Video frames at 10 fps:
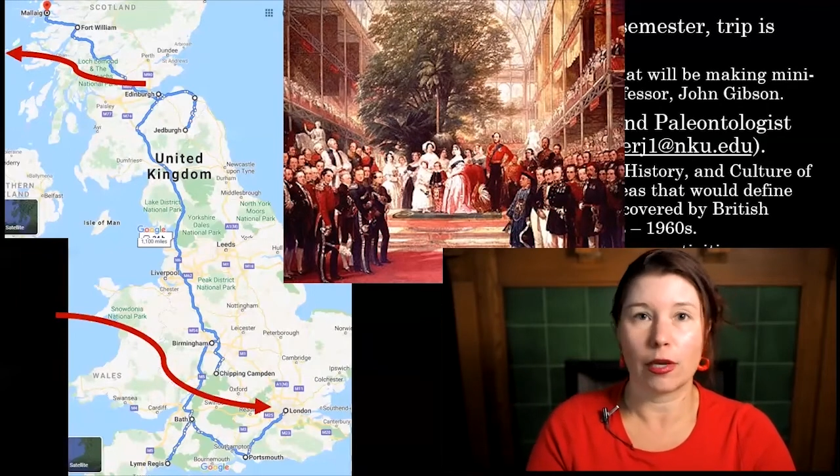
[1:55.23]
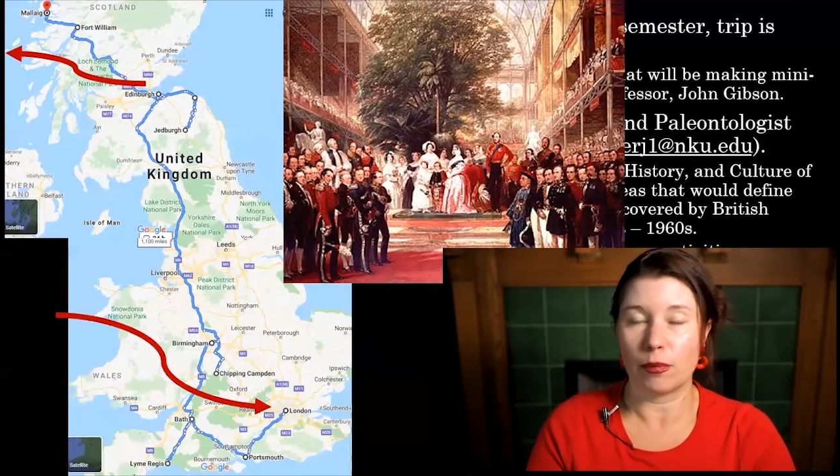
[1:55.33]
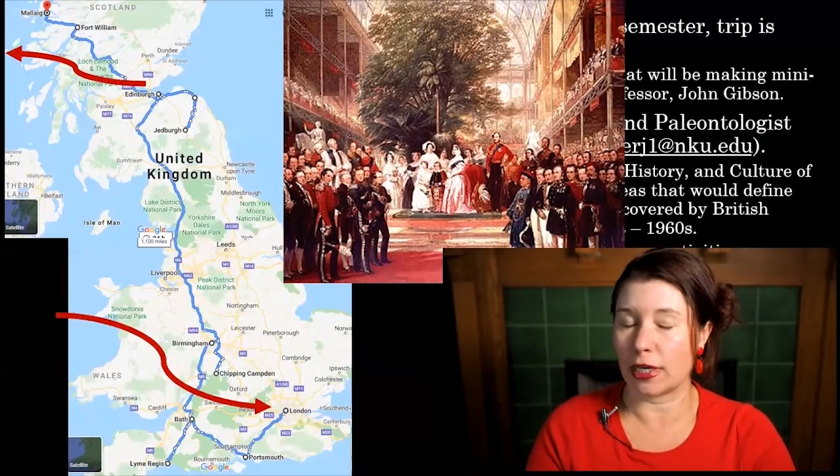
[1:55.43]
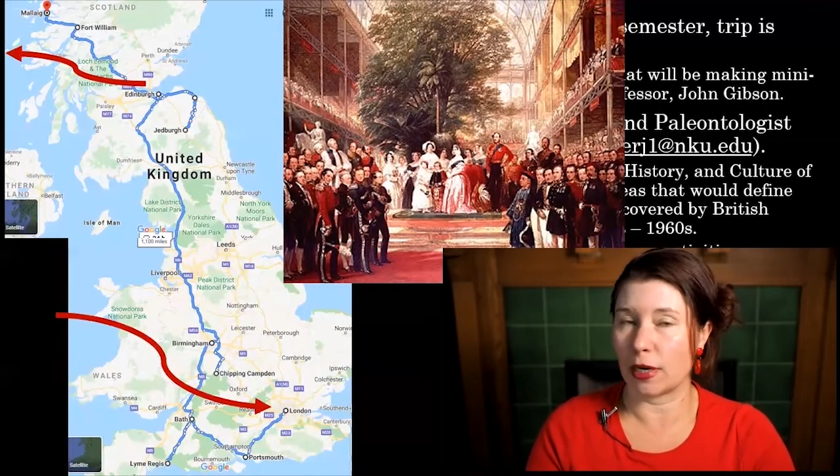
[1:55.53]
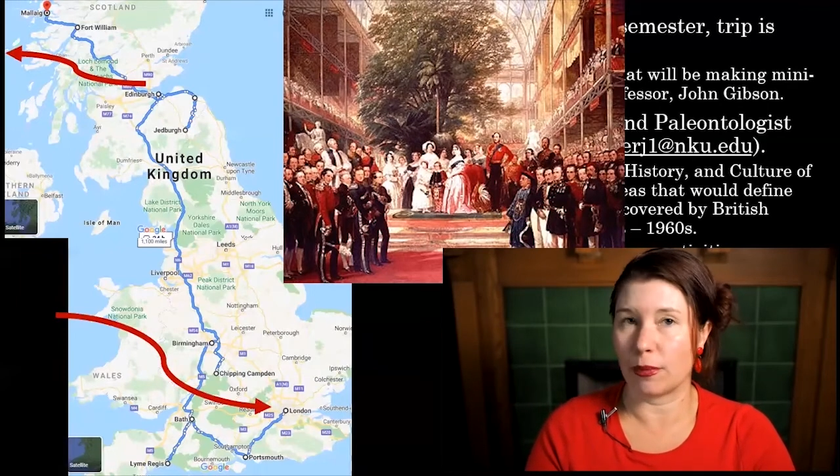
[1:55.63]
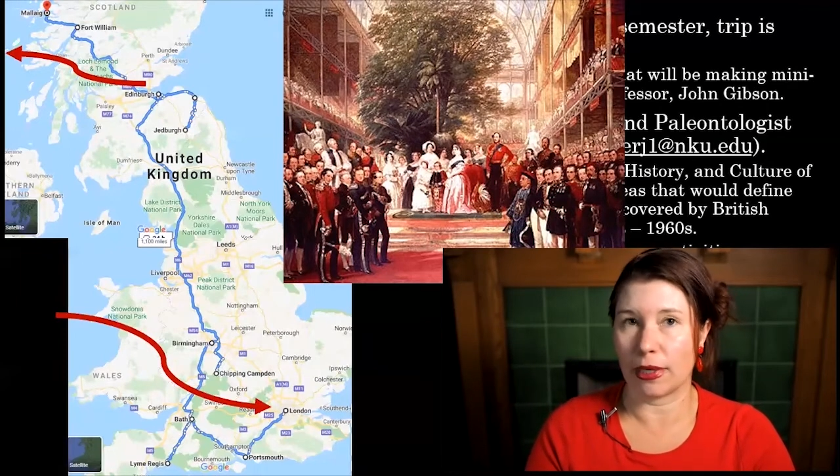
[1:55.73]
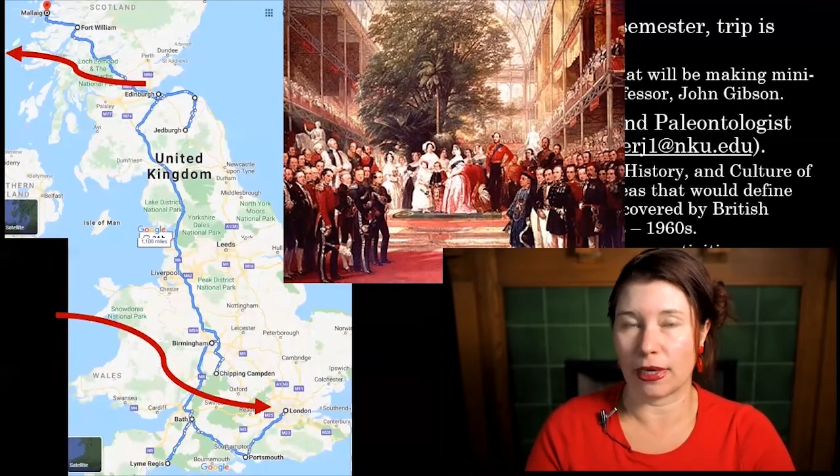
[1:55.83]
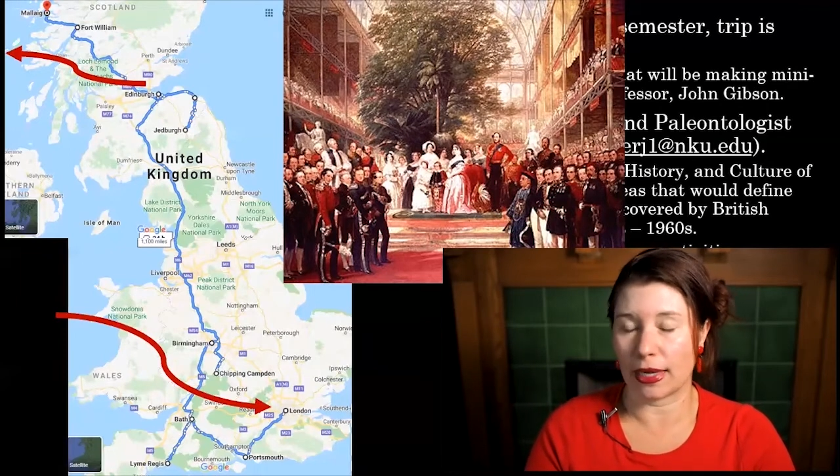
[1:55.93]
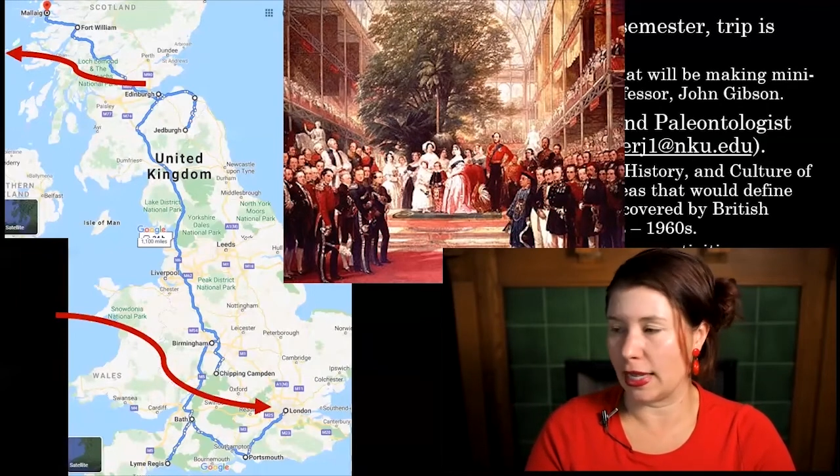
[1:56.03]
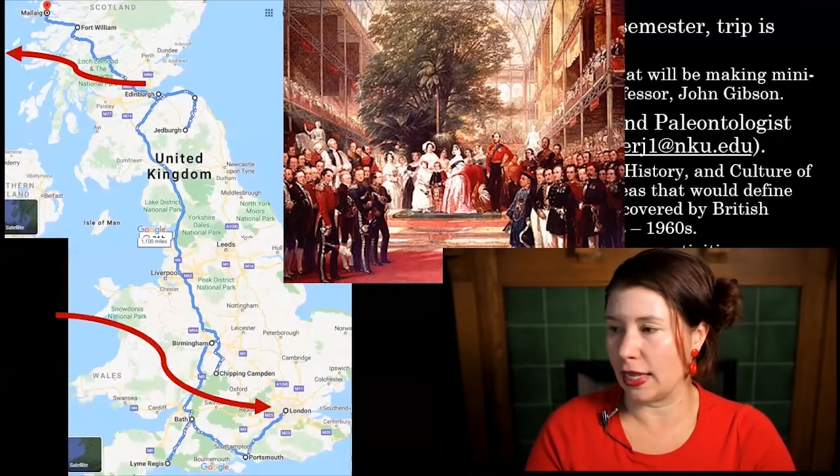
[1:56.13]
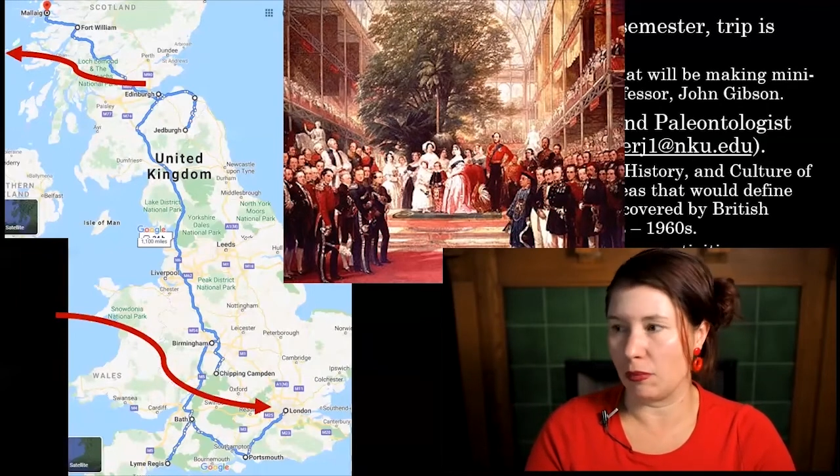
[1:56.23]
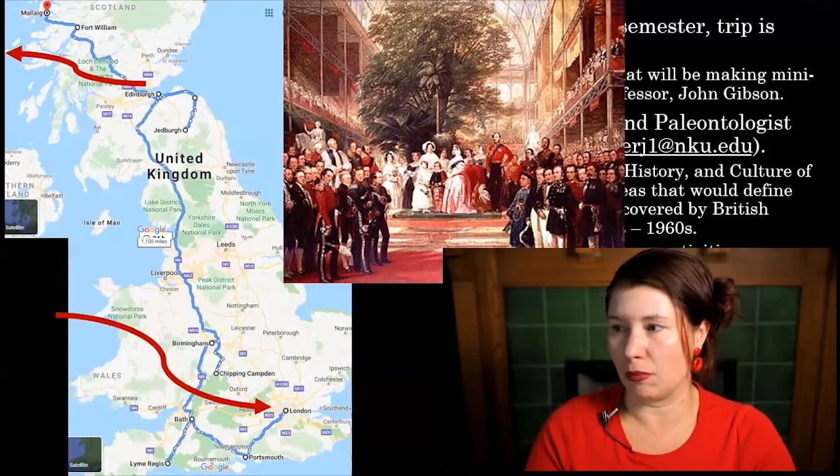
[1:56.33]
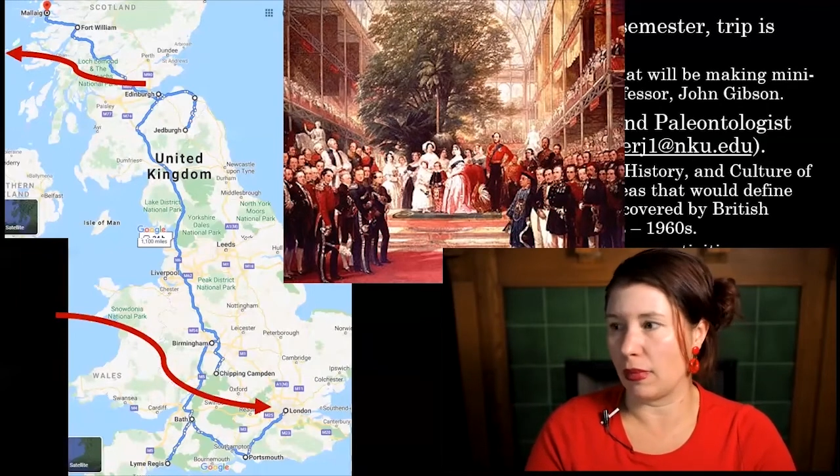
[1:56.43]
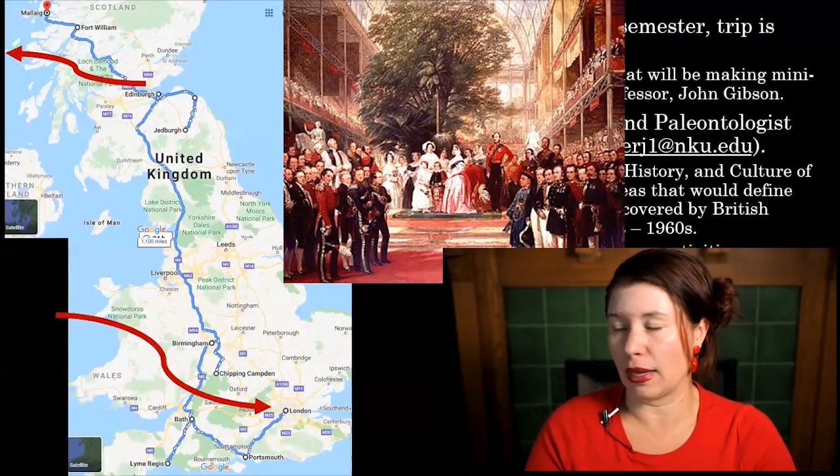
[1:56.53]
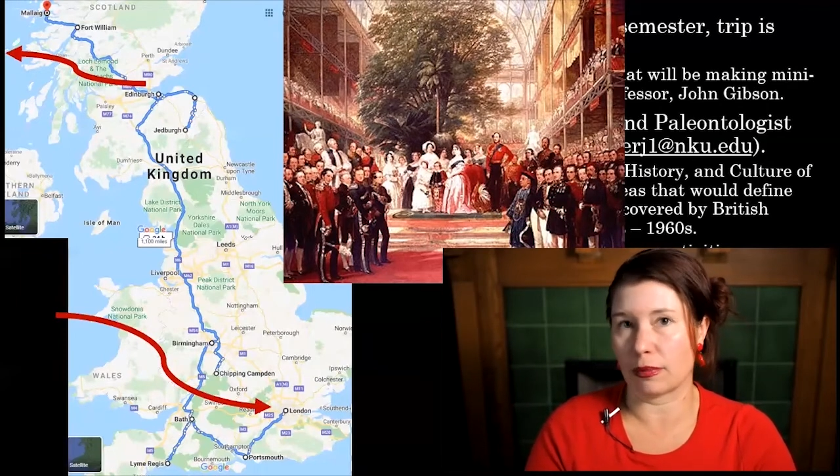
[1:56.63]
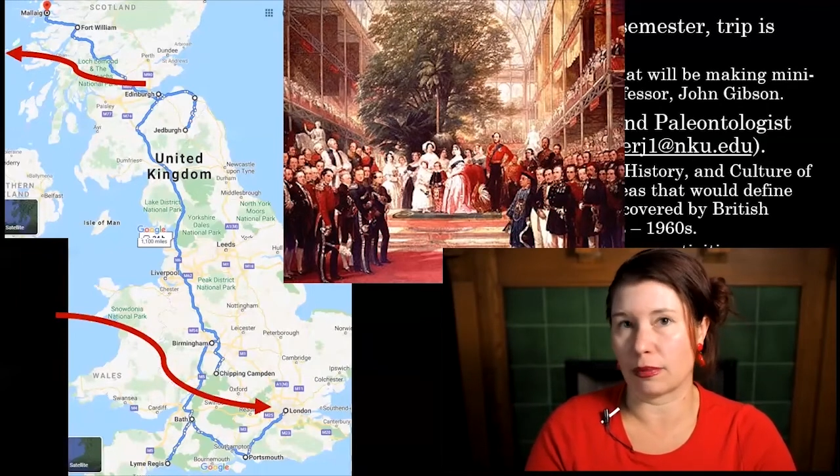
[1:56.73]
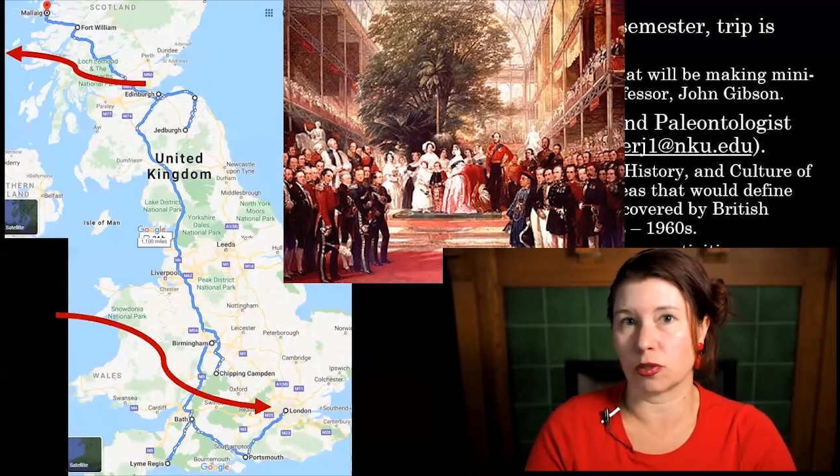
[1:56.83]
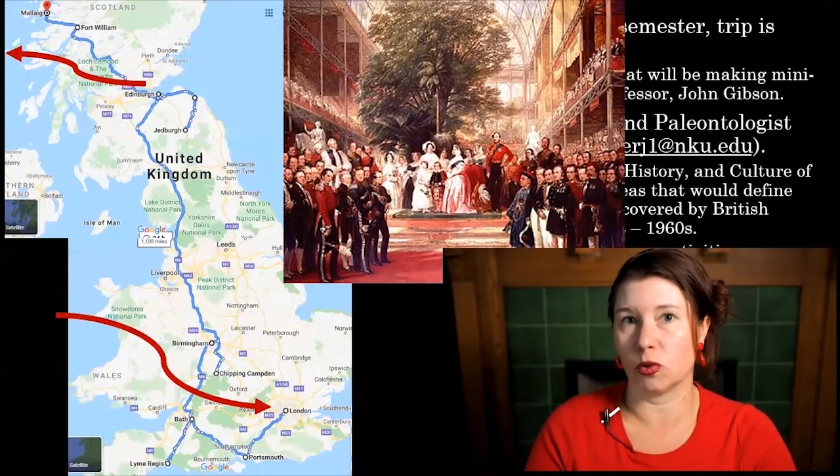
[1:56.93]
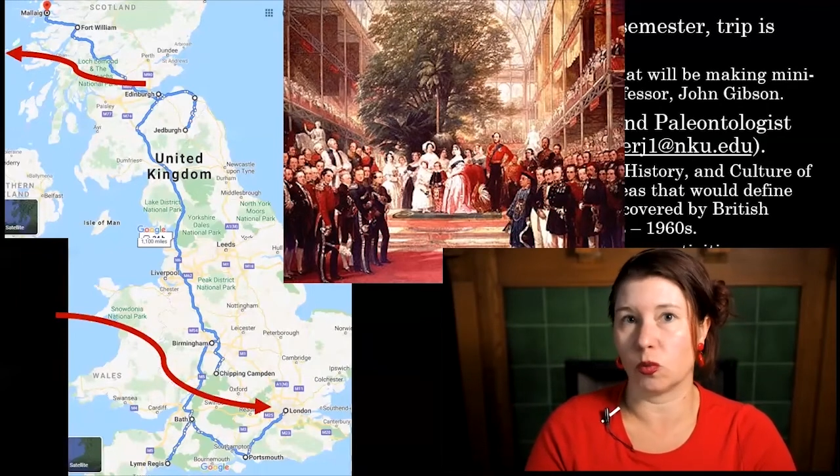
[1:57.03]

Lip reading: becoming a absolute